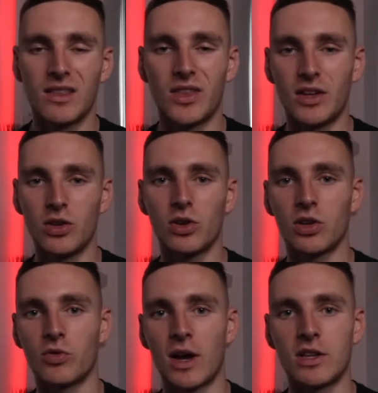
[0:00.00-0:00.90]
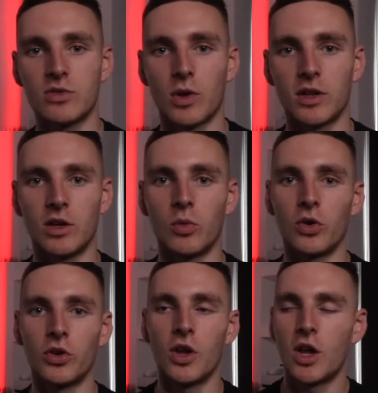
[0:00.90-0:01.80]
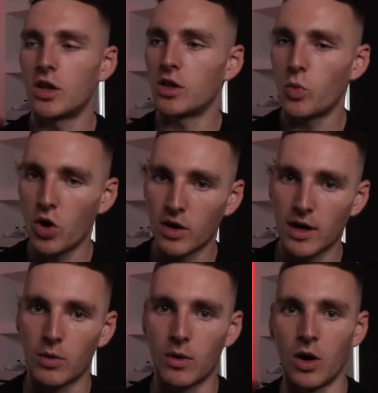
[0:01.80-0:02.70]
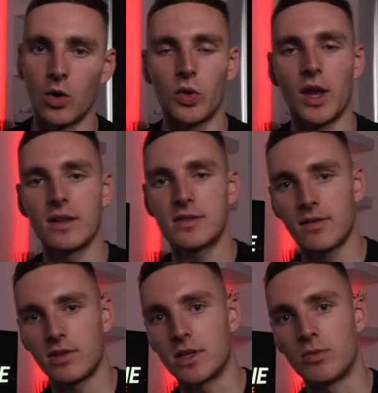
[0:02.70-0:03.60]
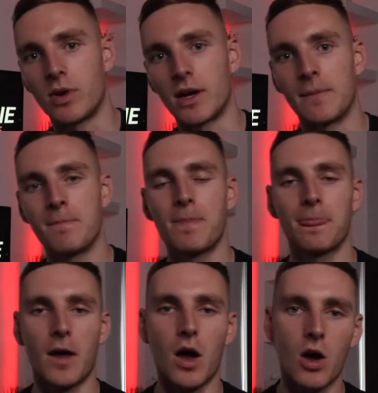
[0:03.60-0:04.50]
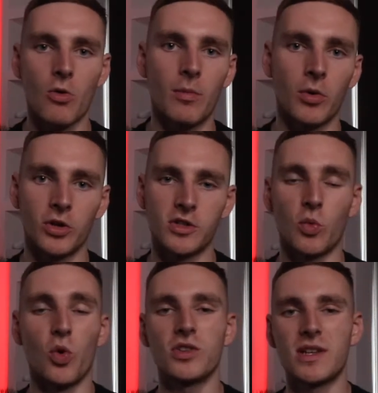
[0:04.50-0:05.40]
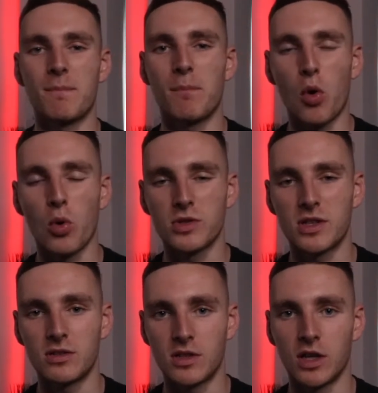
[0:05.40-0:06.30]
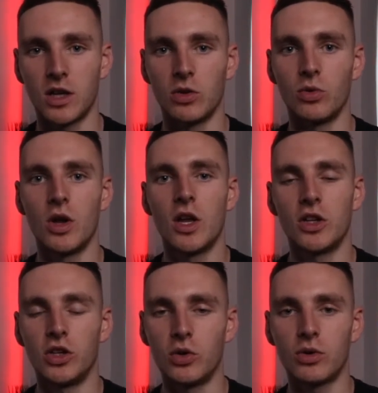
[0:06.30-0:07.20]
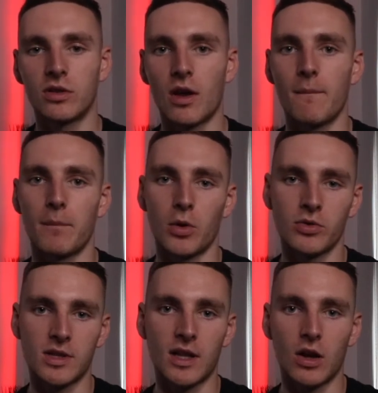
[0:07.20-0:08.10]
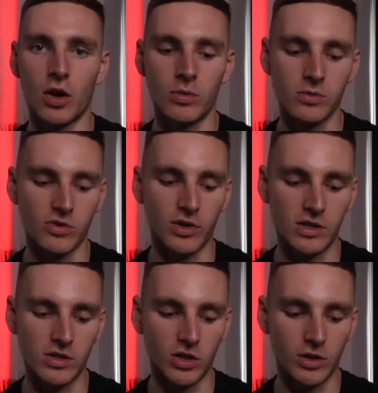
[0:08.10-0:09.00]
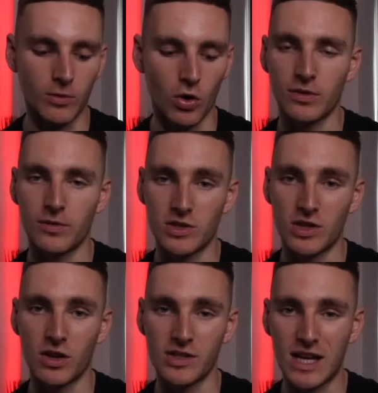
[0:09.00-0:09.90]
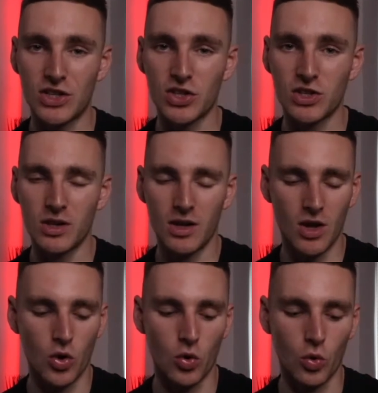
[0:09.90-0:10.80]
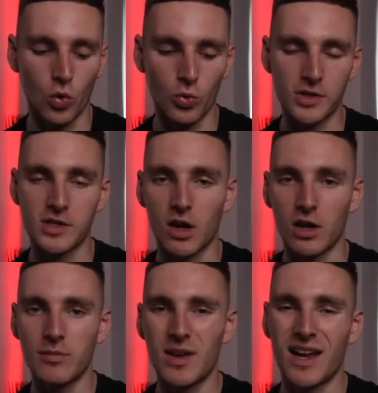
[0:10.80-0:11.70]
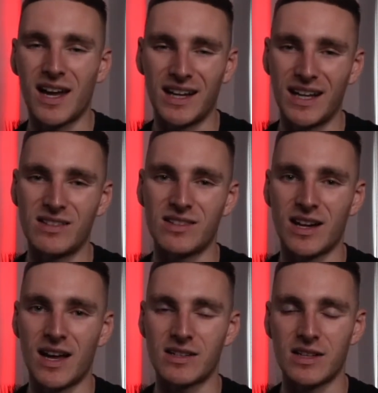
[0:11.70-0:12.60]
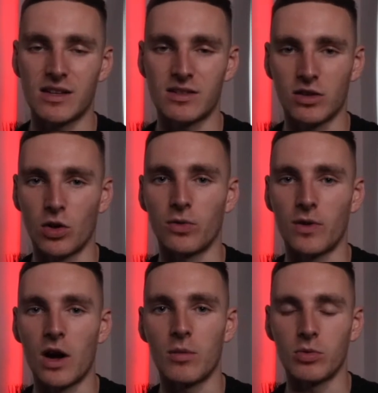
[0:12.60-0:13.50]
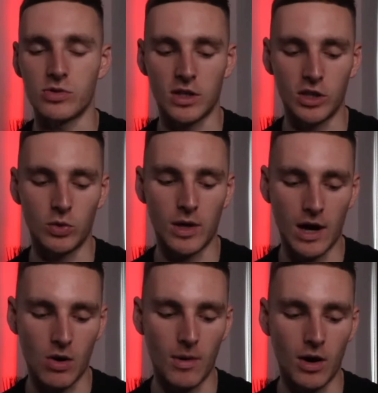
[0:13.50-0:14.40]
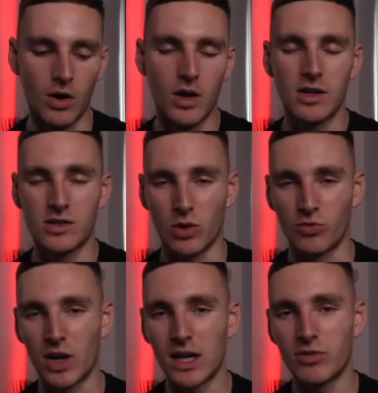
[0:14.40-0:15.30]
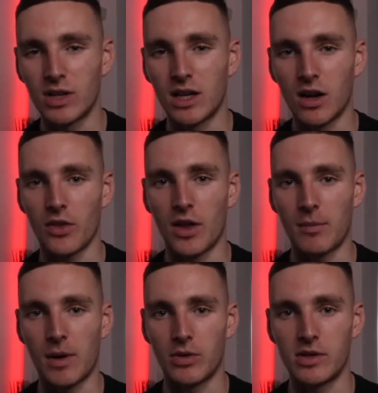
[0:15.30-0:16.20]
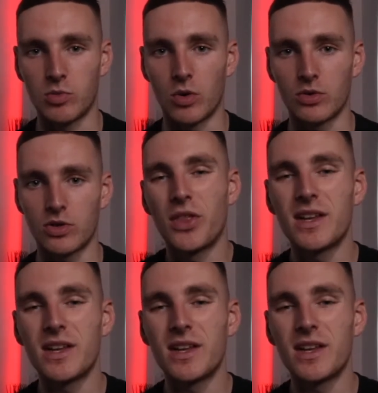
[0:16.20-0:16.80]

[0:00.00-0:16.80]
Then you can arrange whether you want the workout goal, the activity ring, the heart rate monitor, what's important to you, you can dump onto that home screen, so you've got visualization all the time and instant access to those variables that you care about. So I really like that about this watch.